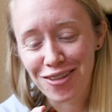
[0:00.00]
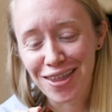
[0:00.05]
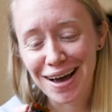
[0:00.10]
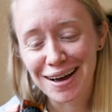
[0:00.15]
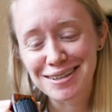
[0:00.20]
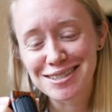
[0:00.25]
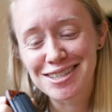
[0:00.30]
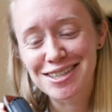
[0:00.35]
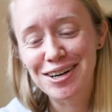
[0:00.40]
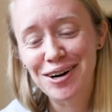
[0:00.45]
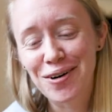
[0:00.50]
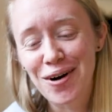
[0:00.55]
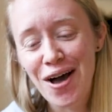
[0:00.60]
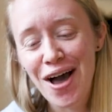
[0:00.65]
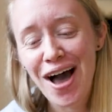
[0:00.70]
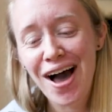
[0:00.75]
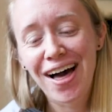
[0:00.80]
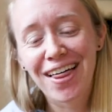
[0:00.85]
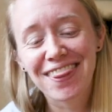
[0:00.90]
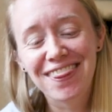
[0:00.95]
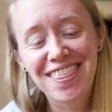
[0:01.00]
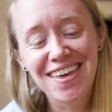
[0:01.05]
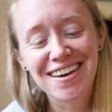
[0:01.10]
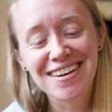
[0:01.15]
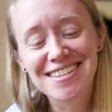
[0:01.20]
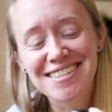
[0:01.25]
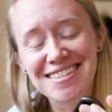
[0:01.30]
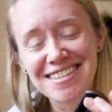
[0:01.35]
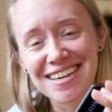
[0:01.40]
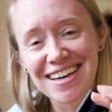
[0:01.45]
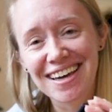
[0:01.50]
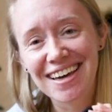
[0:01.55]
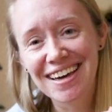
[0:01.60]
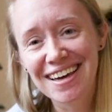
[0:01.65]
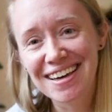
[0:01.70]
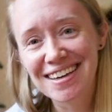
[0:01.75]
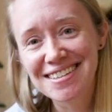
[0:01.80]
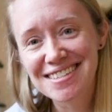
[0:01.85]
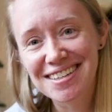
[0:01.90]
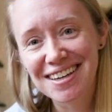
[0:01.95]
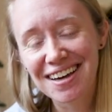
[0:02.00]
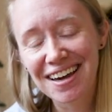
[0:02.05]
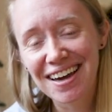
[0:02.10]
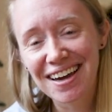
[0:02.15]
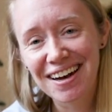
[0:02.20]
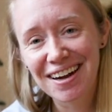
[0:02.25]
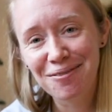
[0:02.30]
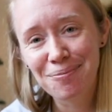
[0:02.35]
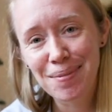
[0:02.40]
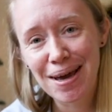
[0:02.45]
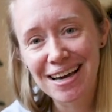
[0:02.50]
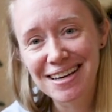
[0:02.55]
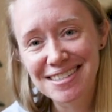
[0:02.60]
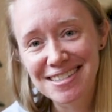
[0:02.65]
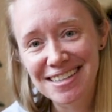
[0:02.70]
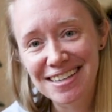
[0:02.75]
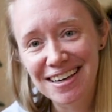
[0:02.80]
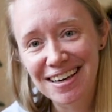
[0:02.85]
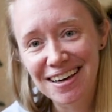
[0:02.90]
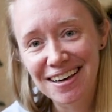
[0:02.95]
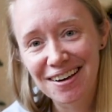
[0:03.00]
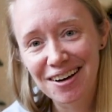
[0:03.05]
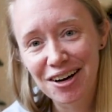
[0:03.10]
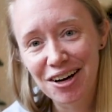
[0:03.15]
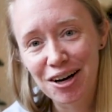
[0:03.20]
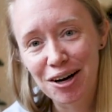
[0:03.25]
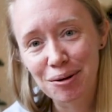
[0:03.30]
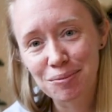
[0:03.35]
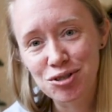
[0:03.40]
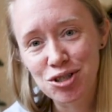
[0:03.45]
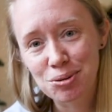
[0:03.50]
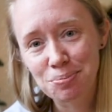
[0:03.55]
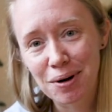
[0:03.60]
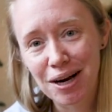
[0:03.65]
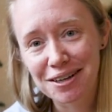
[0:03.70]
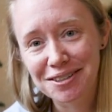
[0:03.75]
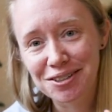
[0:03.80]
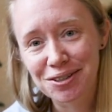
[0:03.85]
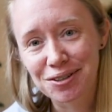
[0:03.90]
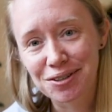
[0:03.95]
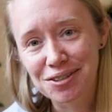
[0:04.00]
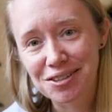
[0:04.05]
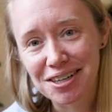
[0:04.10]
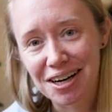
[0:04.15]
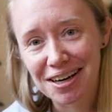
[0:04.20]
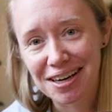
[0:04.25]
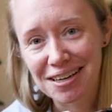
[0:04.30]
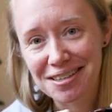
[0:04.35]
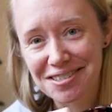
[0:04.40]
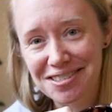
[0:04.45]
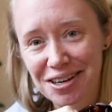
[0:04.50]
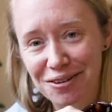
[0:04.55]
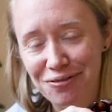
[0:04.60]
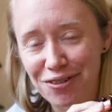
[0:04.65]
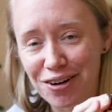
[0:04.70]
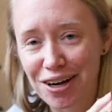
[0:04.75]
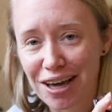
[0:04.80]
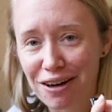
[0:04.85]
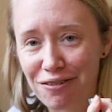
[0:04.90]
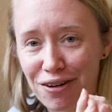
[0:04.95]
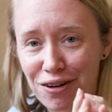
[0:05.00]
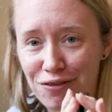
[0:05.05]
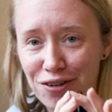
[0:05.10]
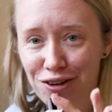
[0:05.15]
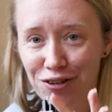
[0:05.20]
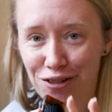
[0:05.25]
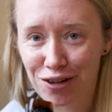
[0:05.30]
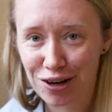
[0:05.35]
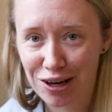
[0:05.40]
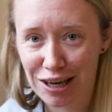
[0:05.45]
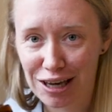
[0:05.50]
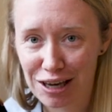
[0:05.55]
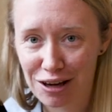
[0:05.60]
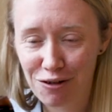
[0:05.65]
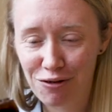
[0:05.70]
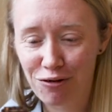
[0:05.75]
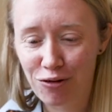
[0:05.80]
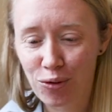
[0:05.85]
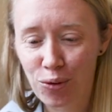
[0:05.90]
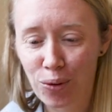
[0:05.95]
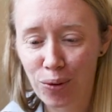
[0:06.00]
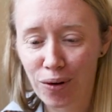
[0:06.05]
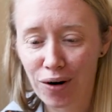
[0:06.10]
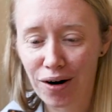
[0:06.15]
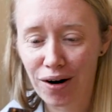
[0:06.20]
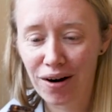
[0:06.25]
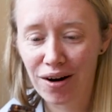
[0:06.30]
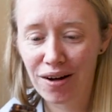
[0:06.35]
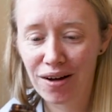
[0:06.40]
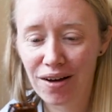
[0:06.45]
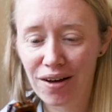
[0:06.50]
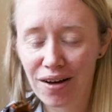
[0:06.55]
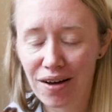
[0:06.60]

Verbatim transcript: for that. So this is an amazing um, just practical stocking stuffer gift if you're looking for